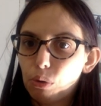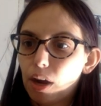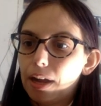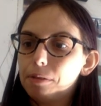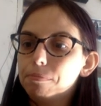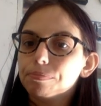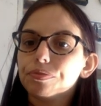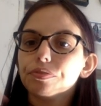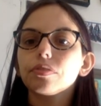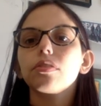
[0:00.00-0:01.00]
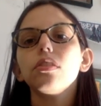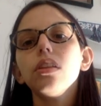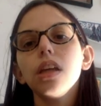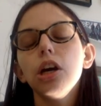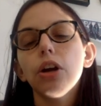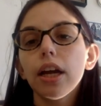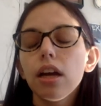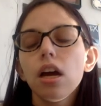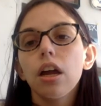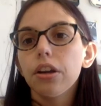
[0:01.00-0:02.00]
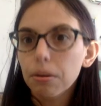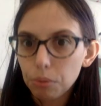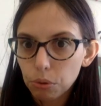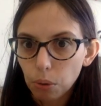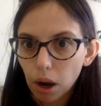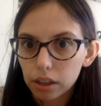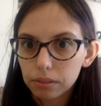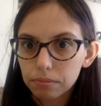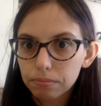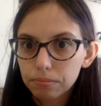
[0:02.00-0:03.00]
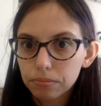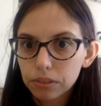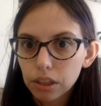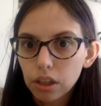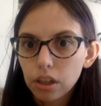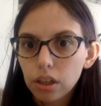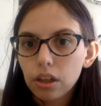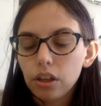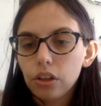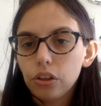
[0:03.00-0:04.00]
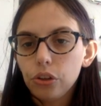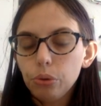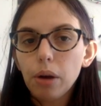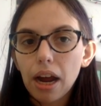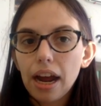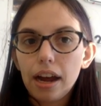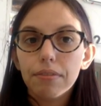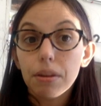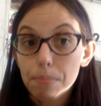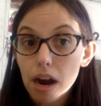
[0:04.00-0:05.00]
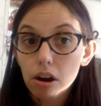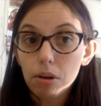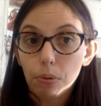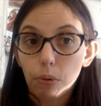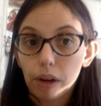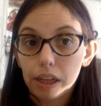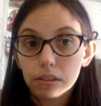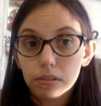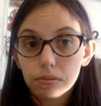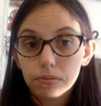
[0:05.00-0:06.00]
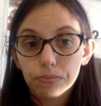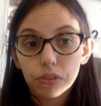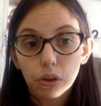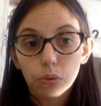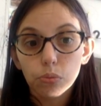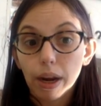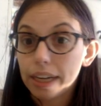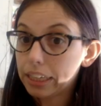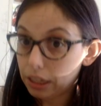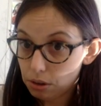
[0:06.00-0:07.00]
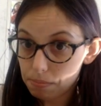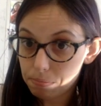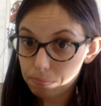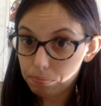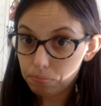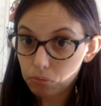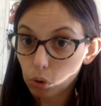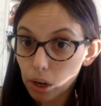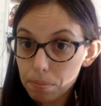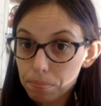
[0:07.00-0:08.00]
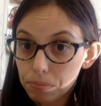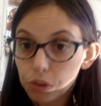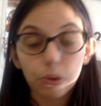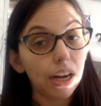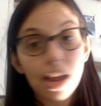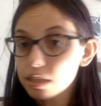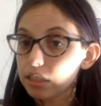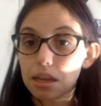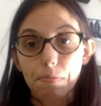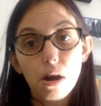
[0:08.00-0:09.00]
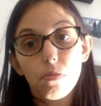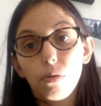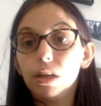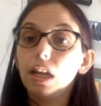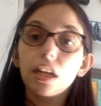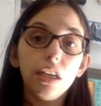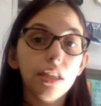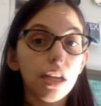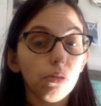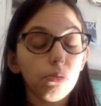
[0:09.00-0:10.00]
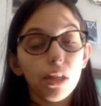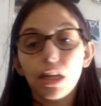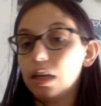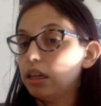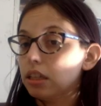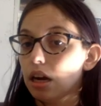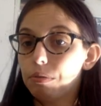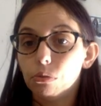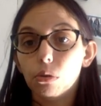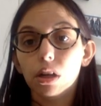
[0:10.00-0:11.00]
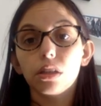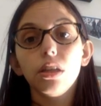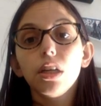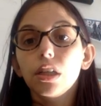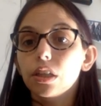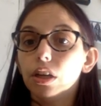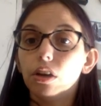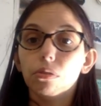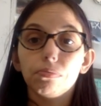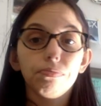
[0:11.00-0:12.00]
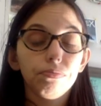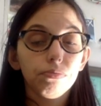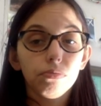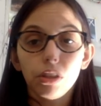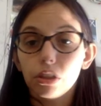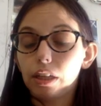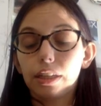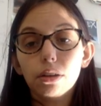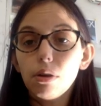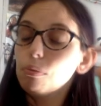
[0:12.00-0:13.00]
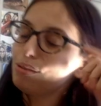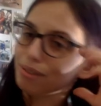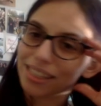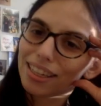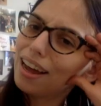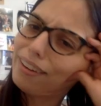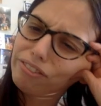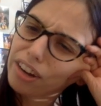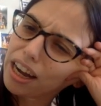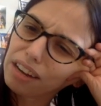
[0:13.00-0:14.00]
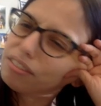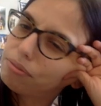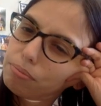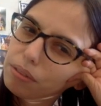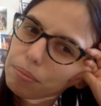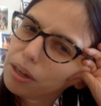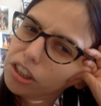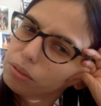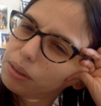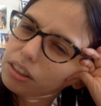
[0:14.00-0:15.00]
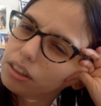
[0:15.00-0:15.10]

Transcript: why. Okay, number one, you have the PowerPoint right here. Okay? You can access that PowerPoint any day of the week, anytime you want. You know, you're like, you know what? What was slide five of the measurements